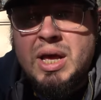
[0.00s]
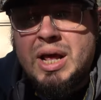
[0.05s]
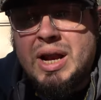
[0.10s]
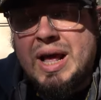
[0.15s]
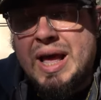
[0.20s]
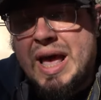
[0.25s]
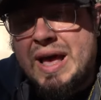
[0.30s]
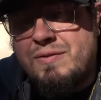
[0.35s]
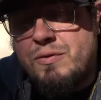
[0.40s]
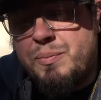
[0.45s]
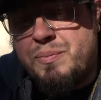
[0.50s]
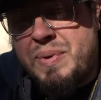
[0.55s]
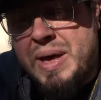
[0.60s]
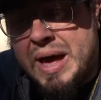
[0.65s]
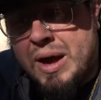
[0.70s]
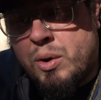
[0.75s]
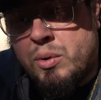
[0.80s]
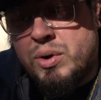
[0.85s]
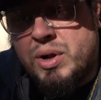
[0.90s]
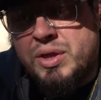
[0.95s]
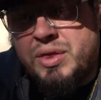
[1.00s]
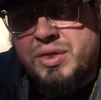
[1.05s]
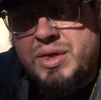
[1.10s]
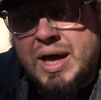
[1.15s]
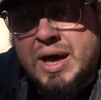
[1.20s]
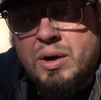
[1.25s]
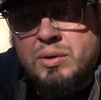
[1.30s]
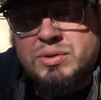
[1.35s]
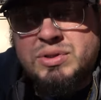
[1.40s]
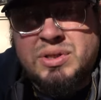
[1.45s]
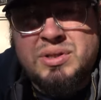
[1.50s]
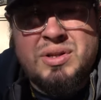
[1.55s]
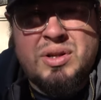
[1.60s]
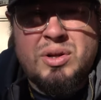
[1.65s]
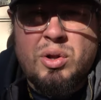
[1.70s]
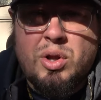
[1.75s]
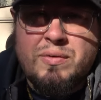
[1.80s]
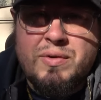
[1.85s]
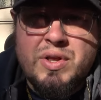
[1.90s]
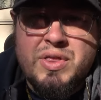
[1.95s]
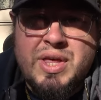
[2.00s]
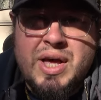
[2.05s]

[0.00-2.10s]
I have about a little over